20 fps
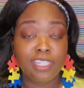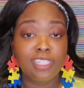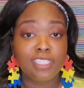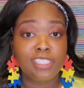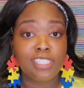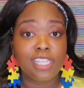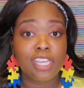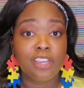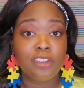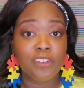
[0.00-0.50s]

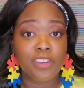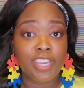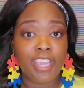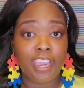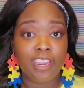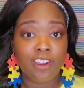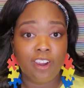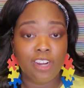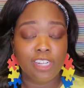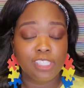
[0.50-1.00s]
To
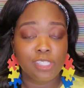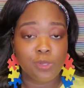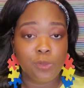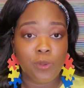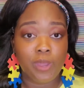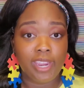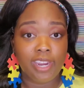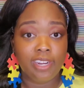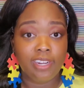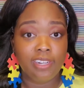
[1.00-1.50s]
create our
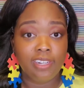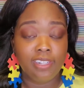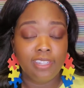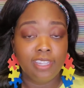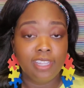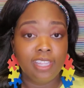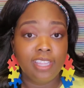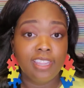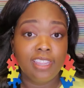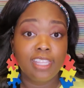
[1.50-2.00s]
square,
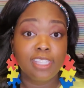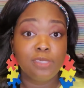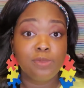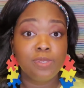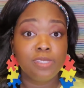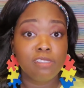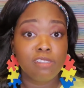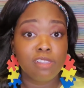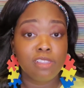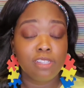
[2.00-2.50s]
this
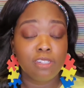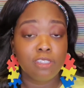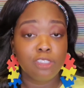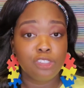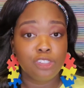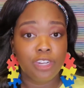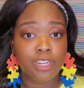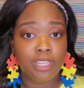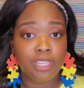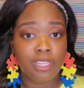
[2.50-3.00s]
one's a little
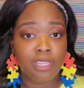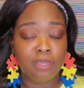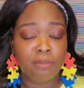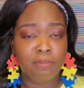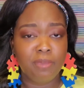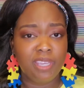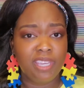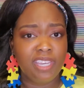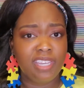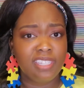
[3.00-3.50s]
tricky
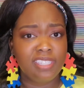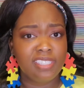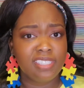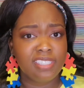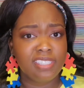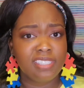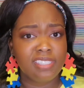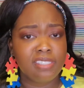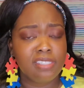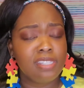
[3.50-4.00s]
because
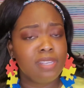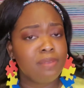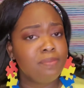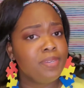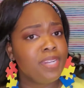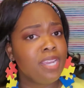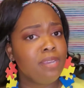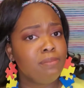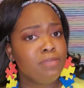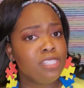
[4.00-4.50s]

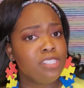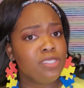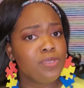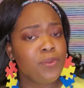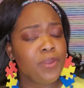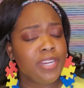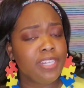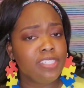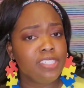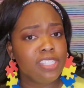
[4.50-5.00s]
sometimes the
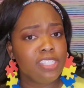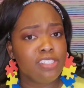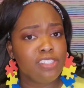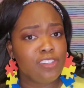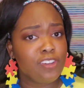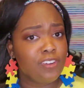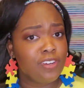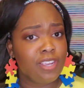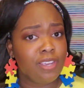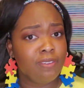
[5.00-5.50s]
squares can
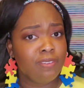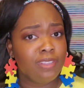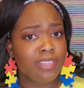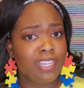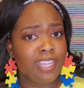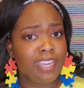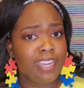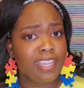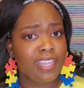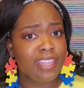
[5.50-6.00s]
turn out
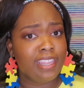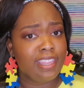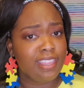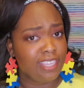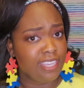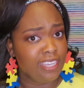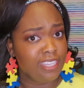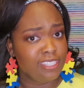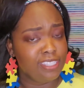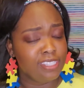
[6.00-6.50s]
like
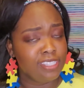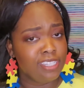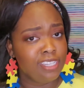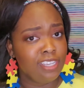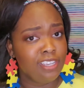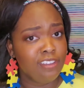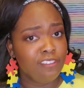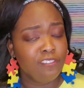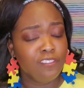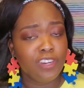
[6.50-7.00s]
this
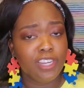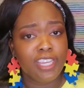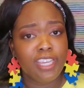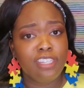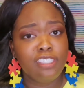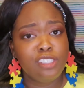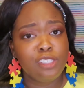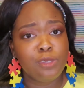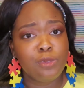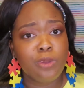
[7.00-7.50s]
for
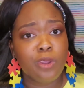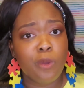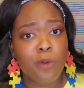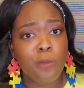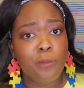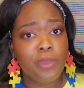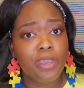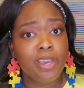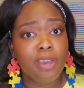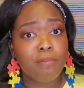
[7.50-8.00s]
kids who don't
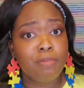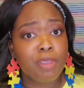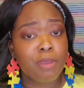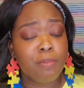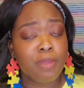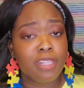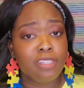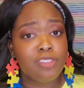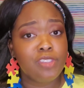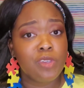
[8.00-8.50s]
pick up their
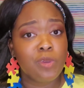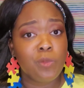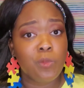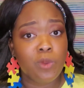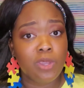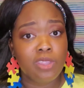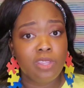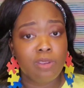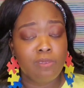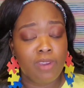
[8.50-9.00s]
pencil
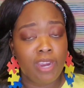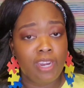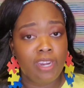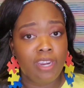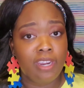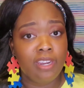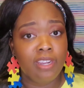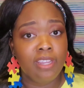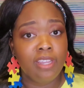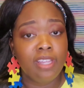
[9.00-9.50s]
when they're
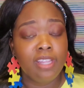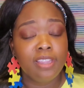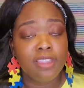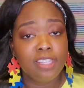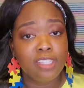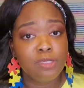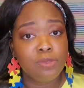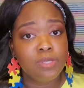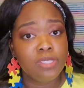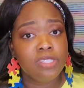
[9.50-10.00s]
writing.
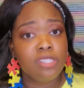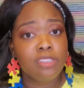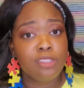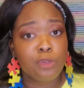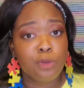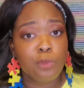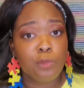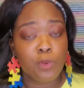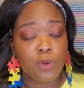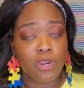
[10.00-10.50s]
This one's a
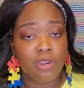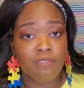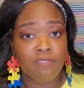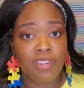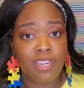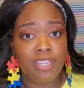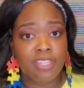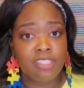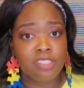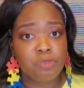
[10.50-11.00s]
little more
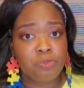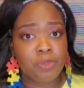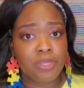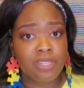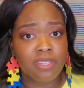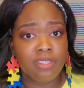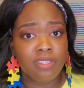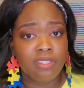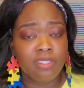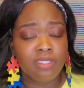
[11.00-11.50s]
advanced,
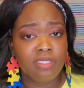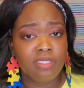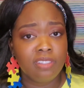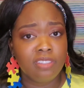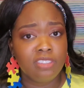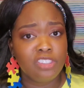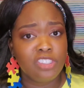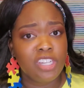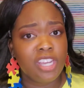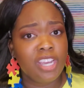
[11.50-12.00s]
but
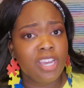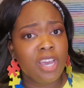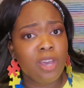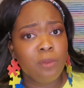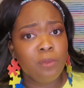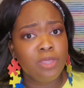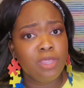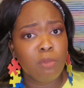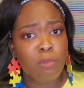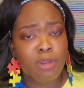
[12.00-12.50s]
check out
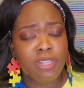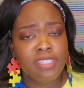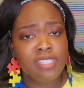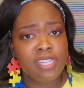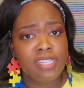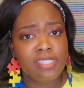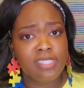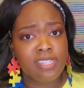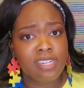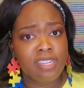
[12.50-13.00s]
what the
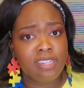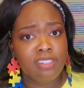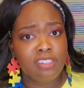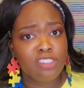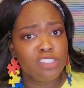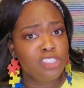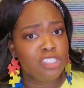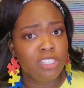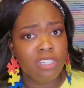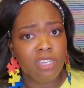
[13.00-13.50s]
princess did.
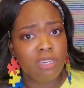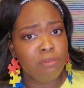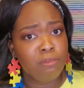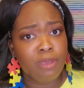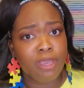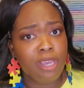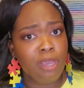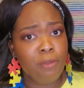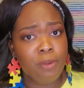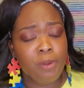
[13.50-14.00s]
She didn't
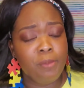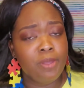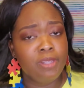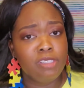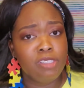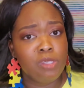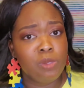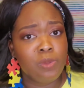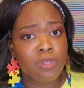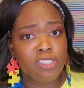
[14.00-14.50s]
pick up her
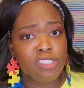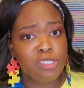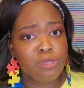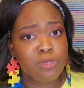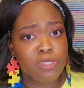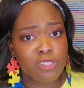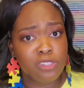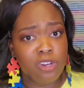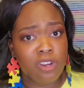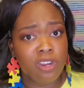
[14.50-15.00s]
pencil while she
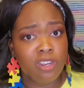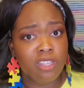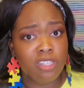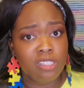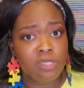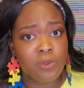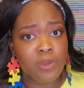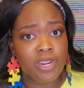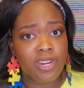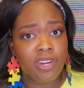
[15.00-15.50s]
was drawing a
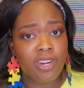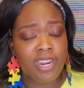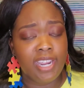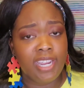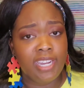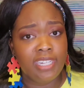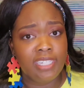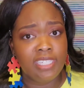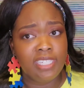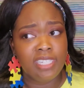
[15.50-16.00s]
square,
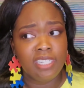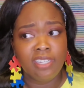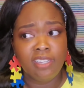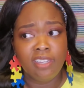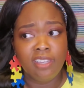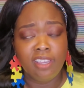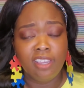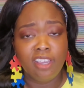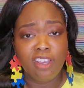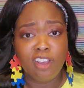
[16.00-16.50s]
and
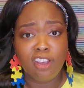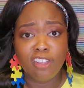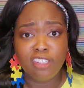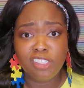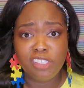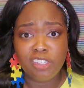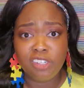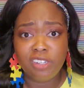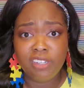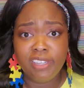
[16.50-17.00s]
it
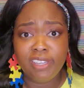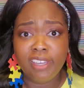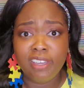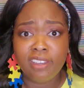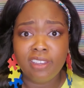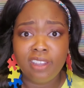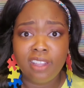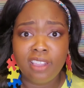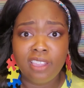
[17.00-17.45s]
caused her to get a